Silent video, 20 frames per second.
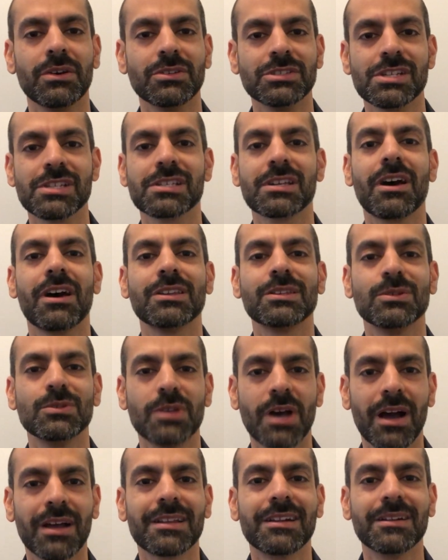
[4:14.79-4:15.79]
just gone to
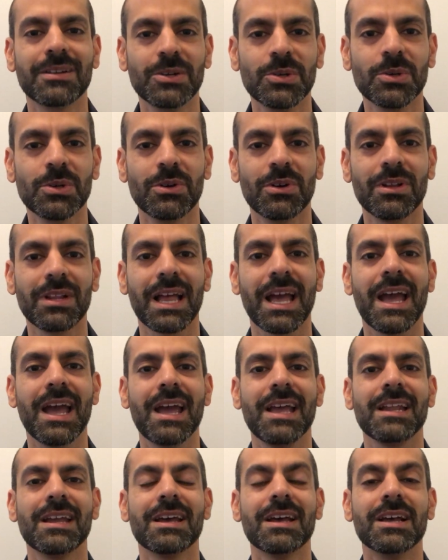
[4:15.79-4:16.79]
Dr. Google
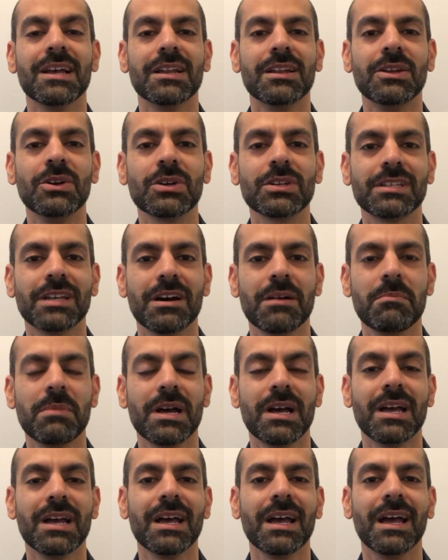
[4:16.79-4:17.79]
and looked up